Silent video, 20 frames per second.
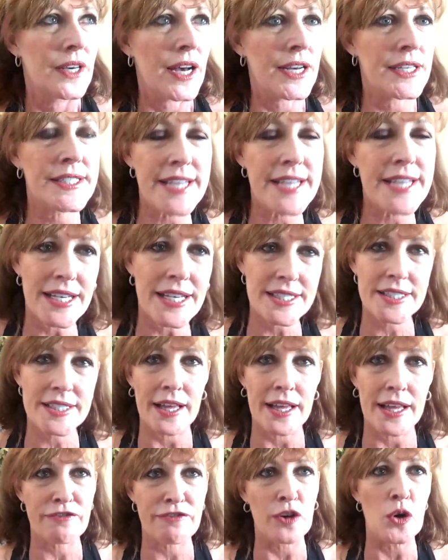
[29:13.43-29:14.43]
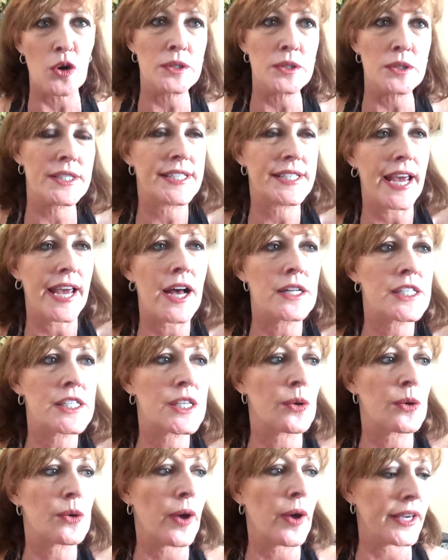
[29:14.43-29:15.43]
a desk that folds down
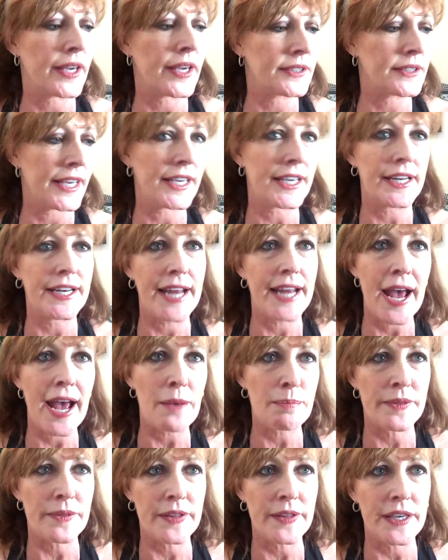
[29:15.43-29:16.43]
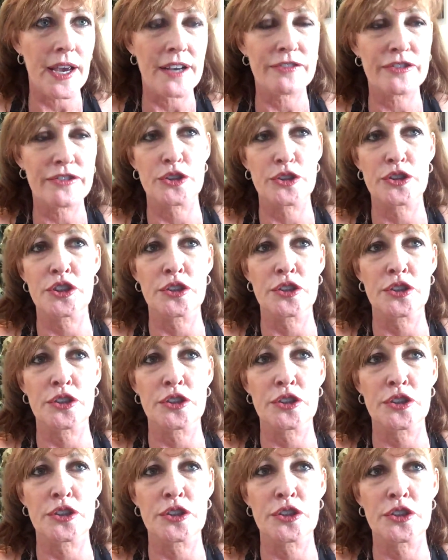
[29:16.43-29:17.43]
so I can take a nap in the
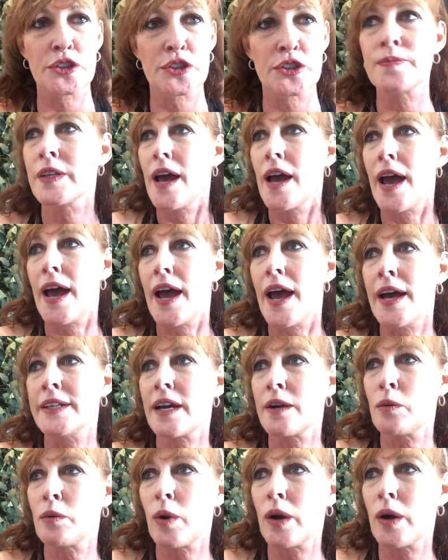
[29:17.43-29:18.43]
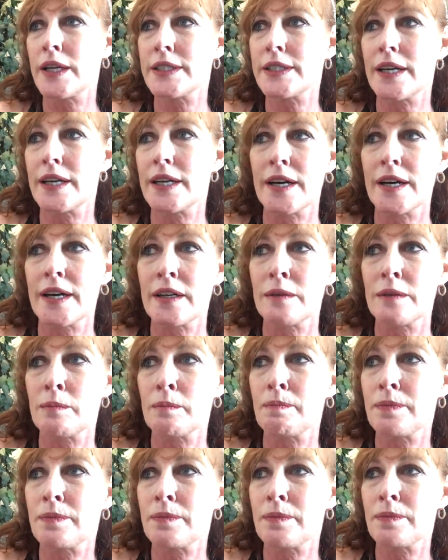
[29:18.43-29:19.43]
afternoon, and I want
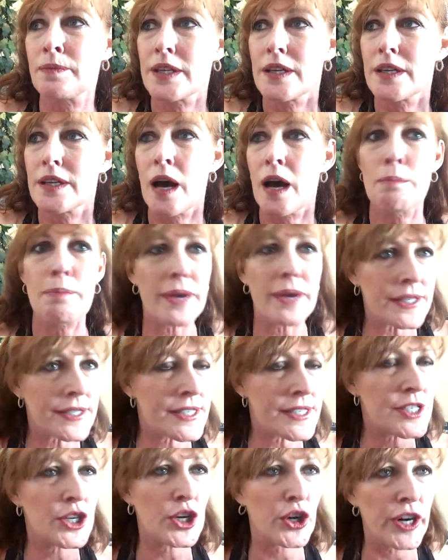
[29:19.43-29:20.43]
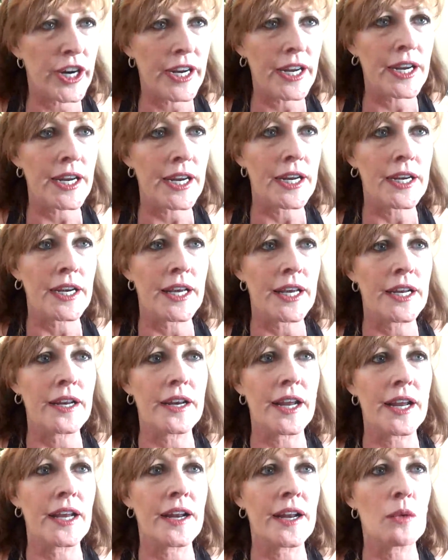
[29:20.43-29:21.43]
a big screen,
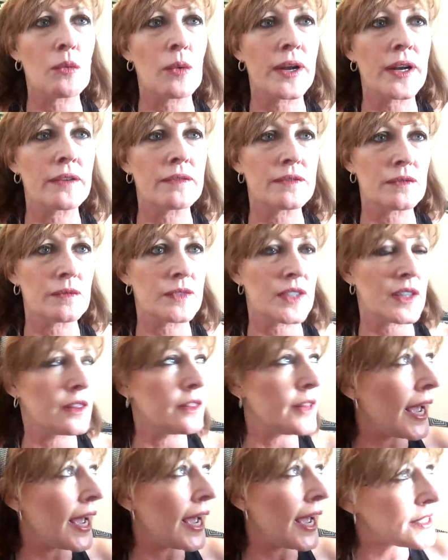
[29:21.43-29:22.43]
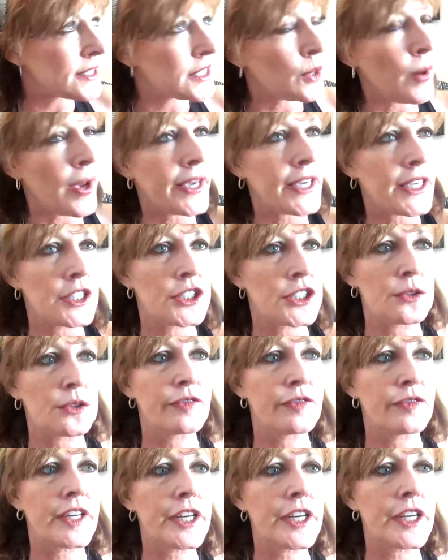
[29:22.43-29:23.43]
and I want lights so I can do
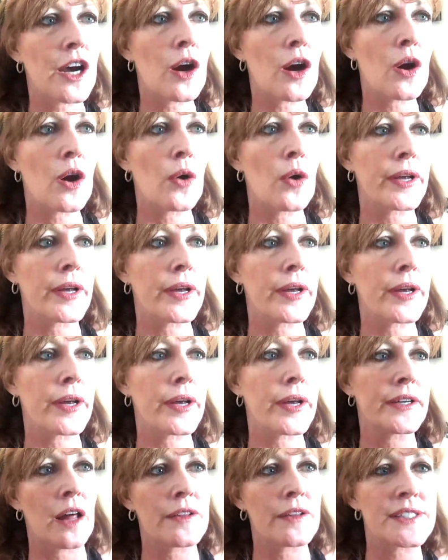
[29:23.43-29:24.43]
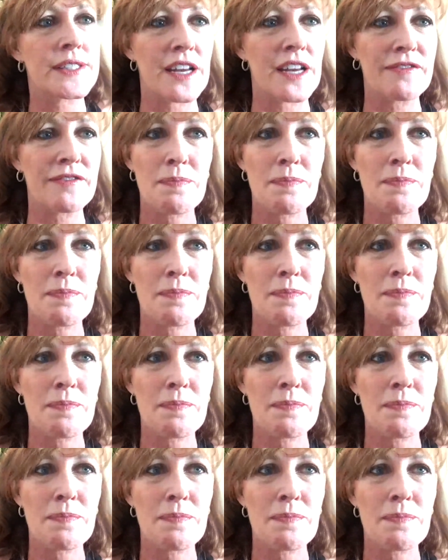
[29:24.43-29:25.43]
video and all this stuff.
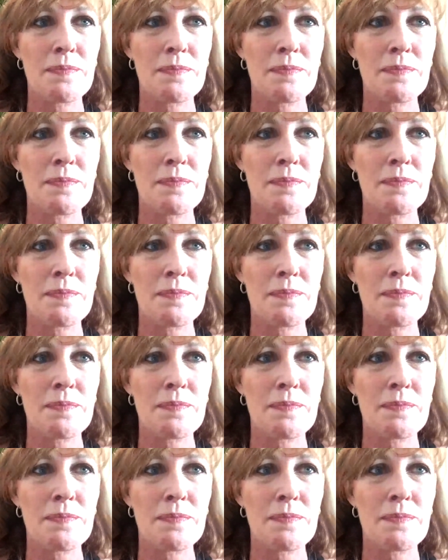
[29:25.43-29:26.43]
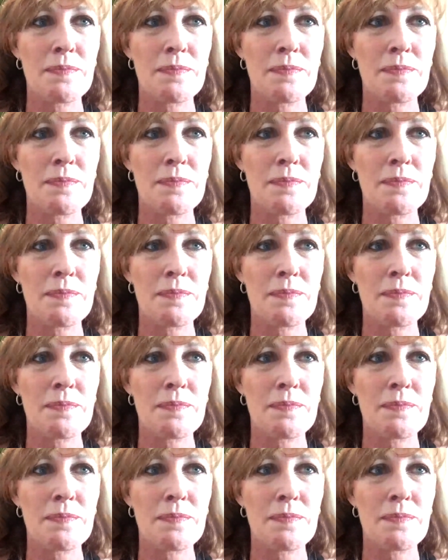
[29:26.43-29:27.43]
I never go to that
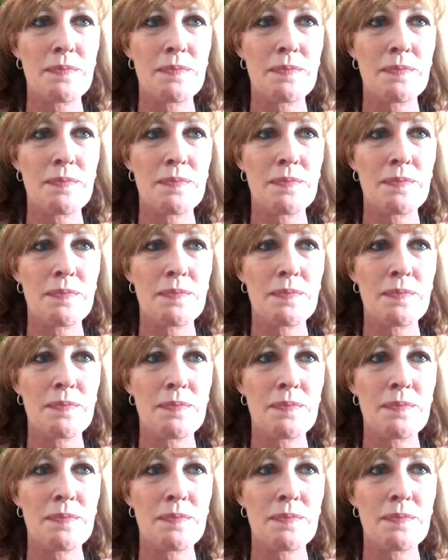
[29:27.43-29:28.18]
office ever.